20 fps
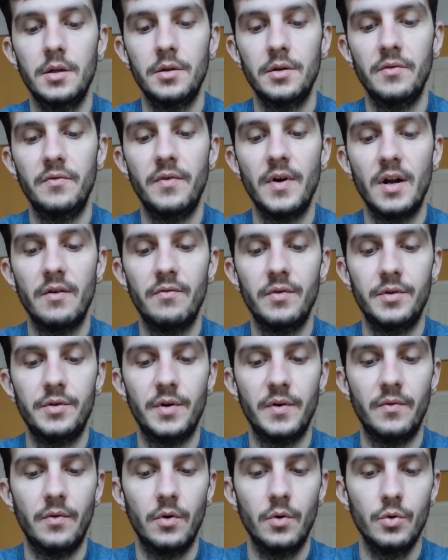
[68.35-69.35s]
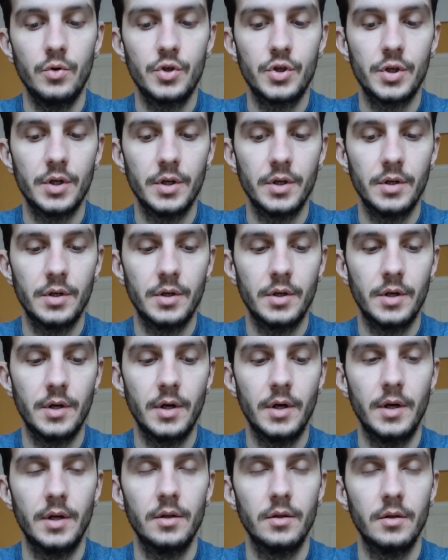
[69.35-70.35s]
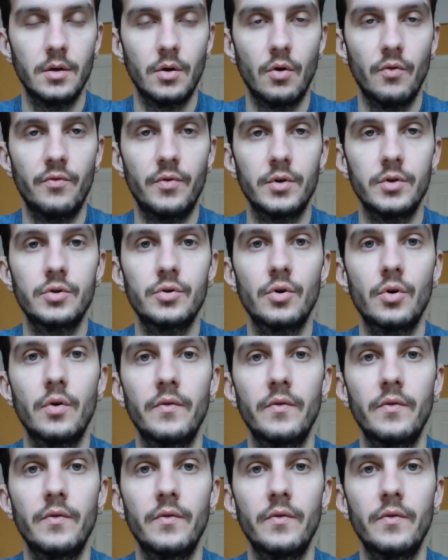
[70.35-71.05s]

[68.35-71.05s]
the Velvet Revolution and the overthrow